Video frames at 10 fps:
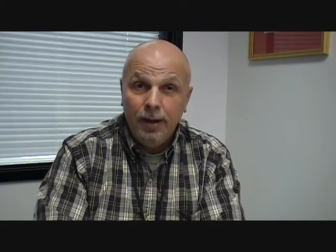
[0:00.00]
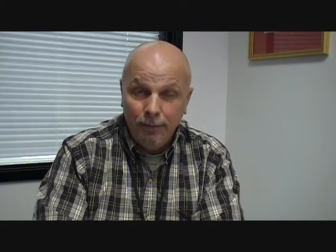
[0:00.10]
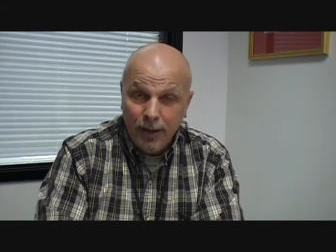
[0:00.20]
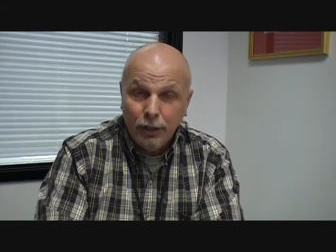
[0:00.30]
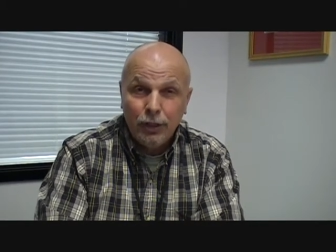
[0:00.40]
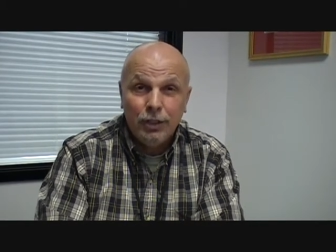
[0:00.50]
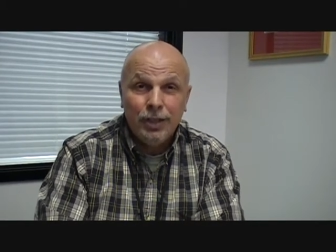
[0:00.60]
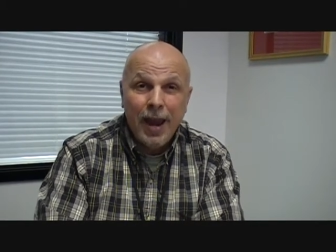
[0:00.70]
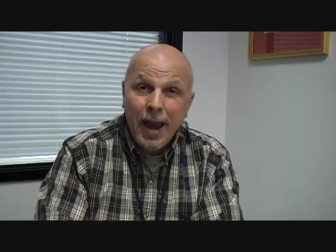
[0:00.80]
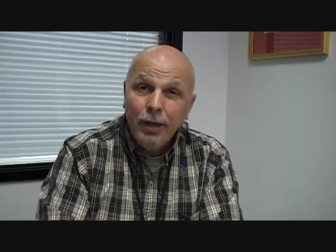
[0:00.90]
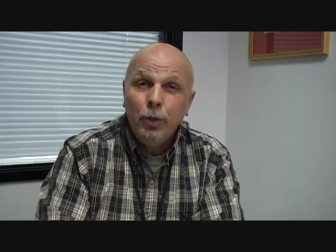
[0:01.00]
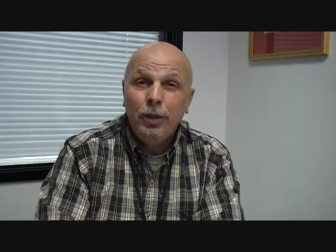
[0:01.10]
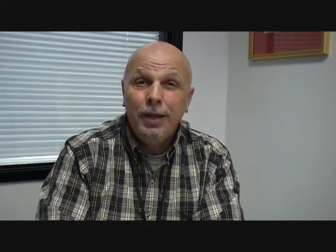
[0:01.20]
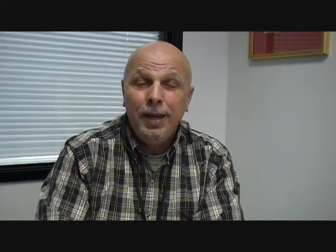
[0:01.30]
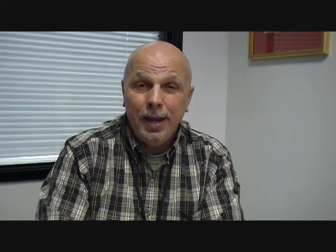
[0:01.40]
infections
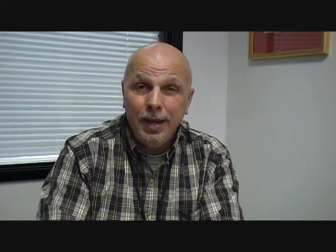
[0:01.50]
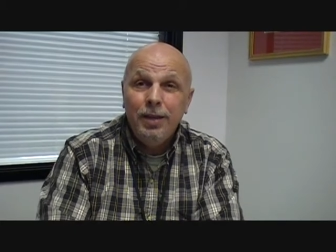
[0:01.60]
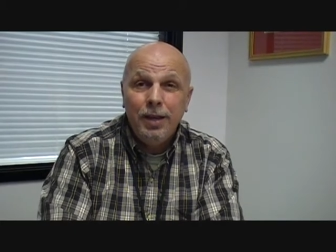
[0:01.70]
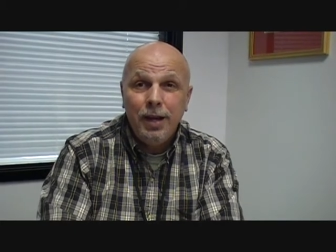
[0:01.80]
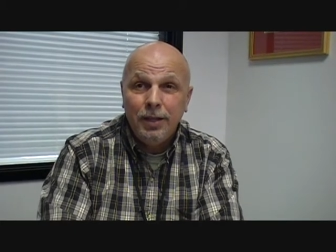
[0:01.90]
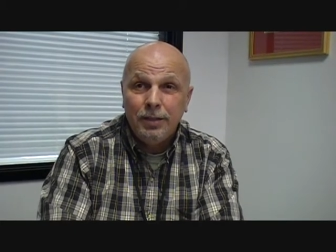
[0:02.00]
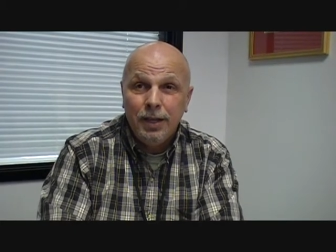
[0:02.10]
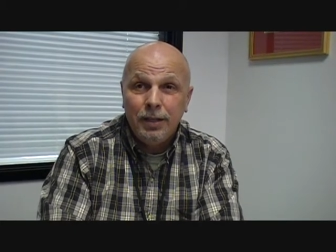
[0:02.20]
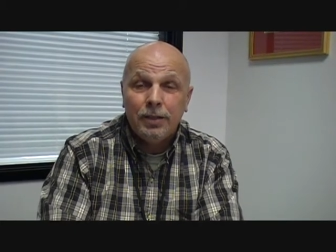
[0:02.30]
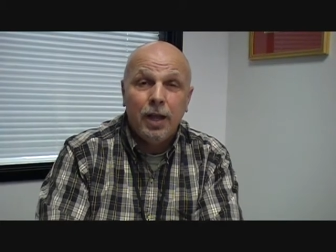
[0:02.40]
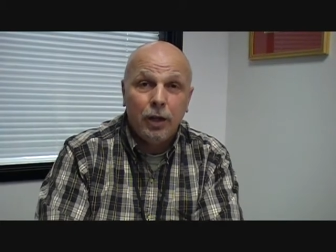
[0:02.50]
annually in the United States